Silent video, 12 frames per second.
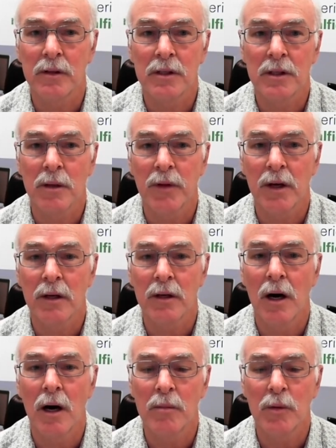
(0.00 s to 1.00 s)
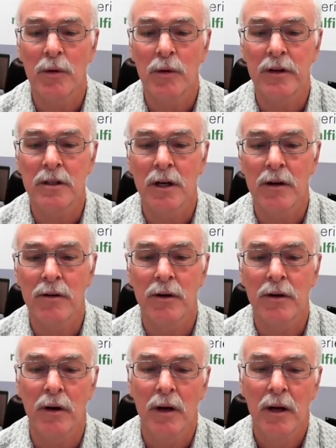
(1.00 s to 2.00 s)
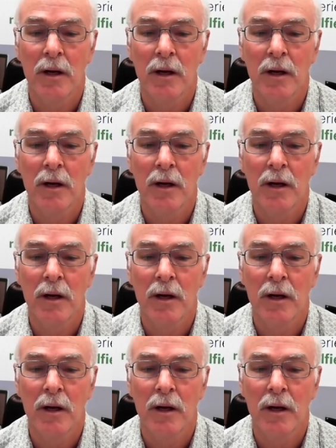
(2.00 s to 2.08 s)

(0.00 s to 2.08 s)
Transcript: something in common with each other